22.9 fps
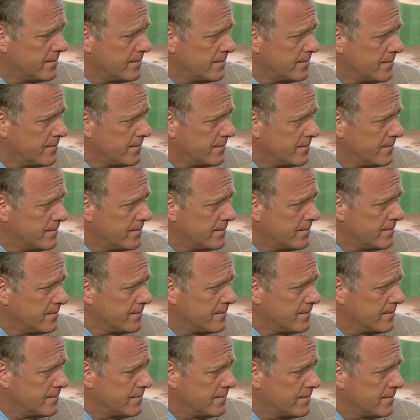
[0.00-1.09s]

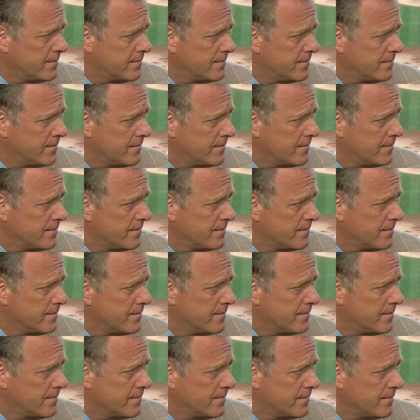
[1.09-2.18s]

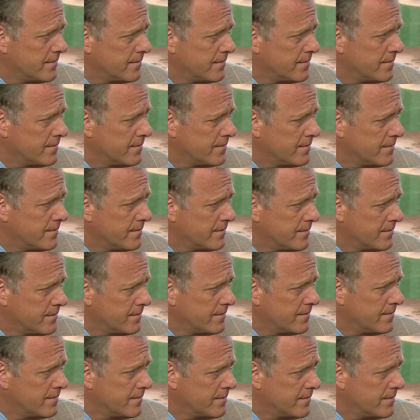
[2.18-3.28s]

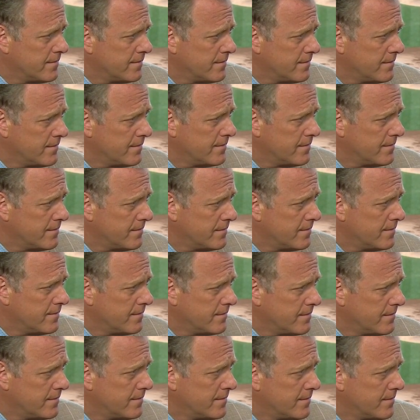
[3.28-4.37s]

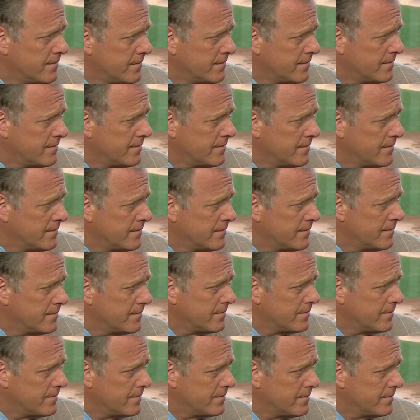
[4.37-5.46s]

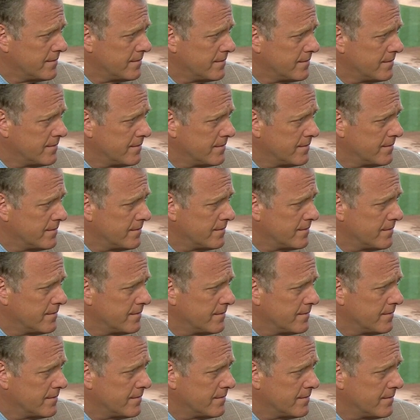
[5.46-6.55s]

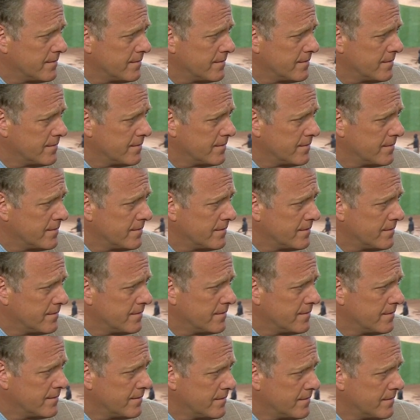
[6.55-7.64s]

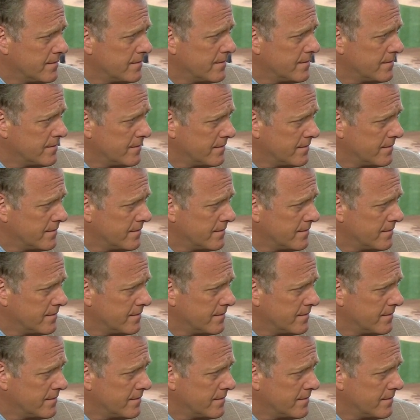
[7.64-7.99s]
(not speaking)